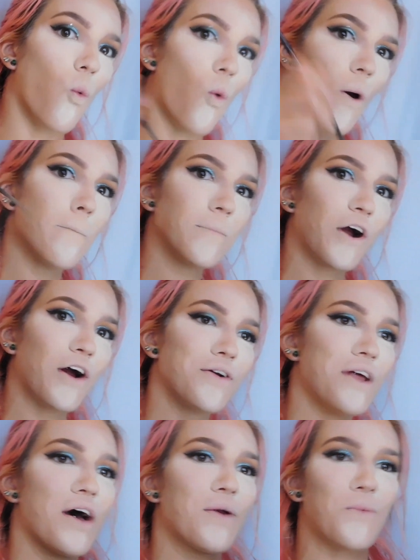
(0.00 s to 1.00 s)
One brow
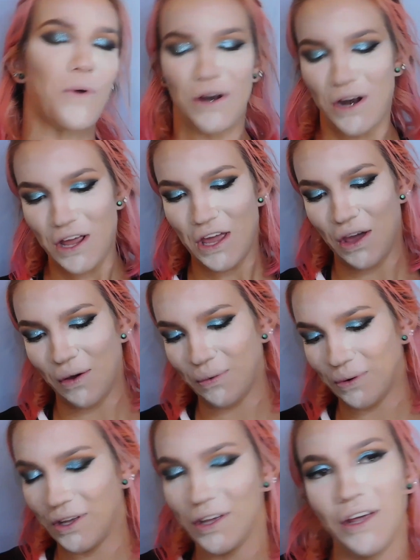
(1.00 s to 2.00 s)
down, one to
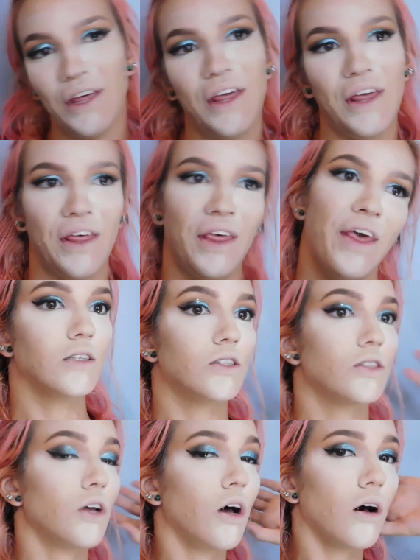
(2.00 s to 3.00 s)
go.
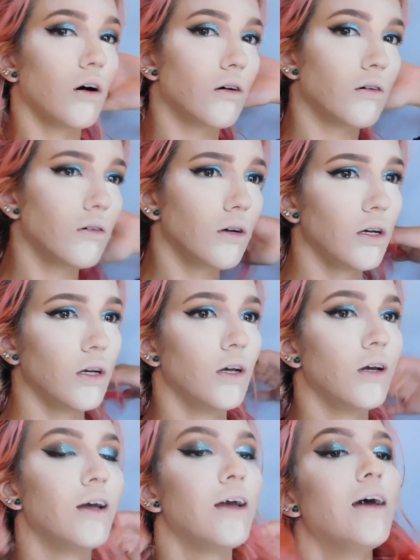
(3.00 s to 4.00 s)
So,
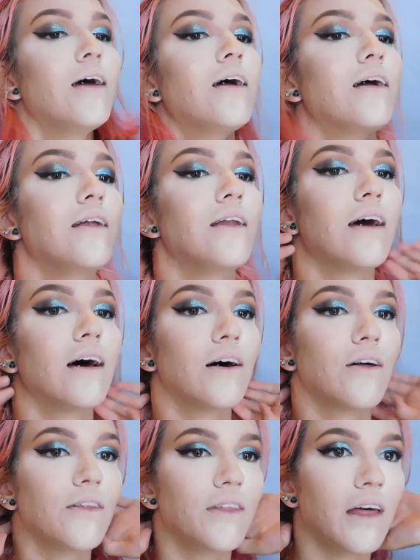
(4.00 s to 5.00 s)

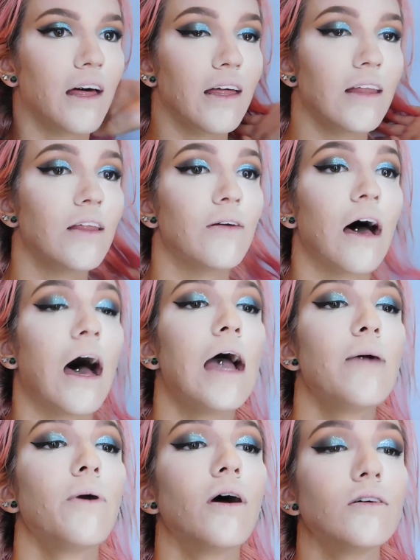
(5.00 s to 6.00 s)
now that
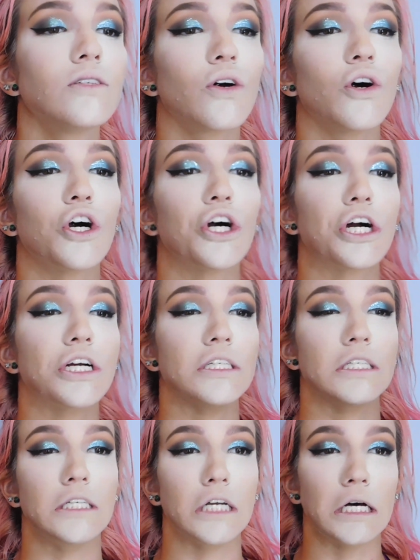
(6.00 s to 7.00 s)
eyebrows are
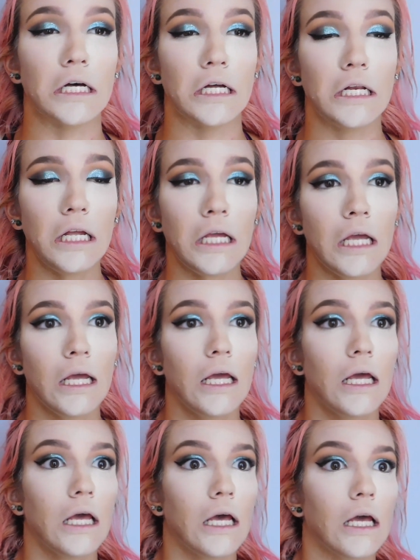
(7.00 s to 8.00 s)
done,
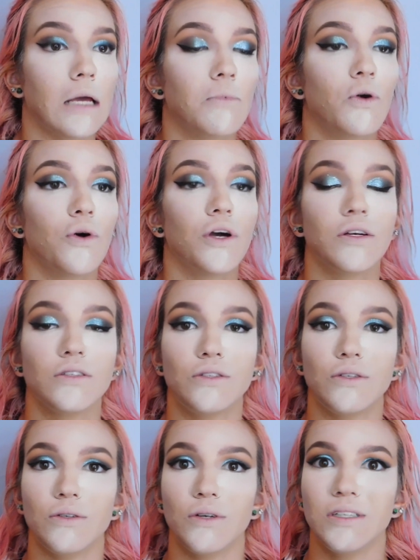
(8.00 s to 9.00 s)
I am going
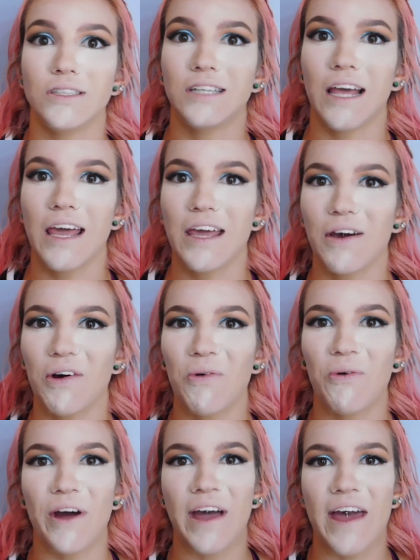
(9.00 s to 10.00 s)
to take
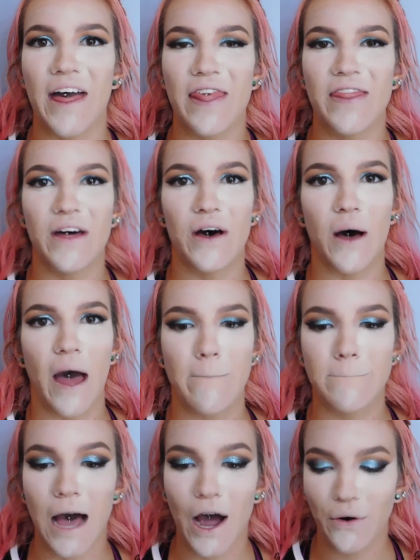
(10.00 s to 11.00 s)
away the
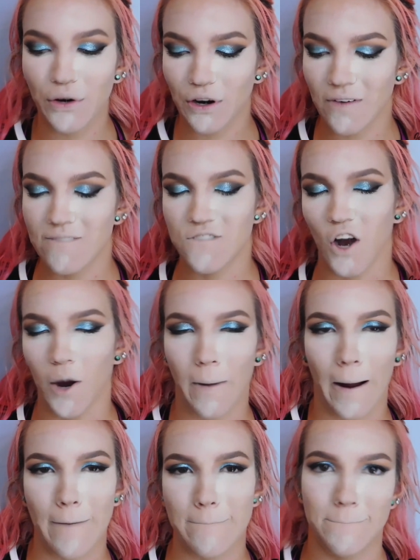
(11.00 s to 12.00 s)
powder from
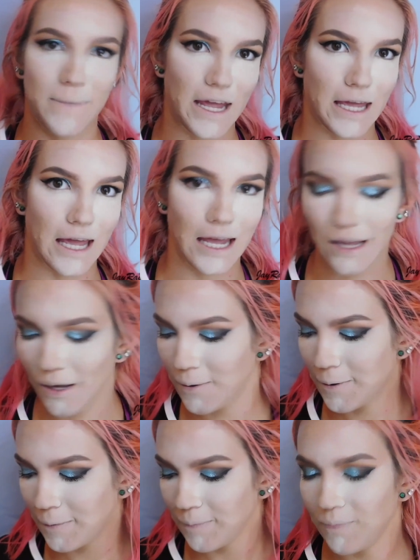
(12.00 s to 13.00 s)
our baking.
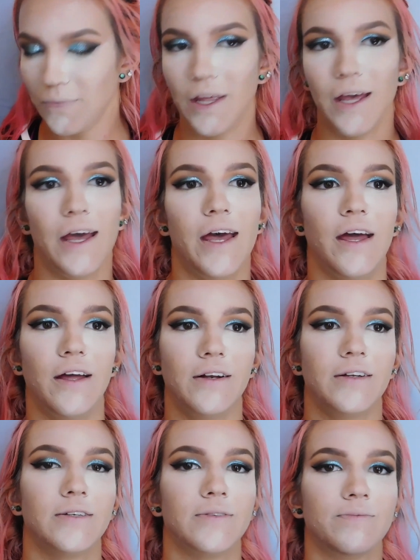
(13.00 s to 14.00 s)
And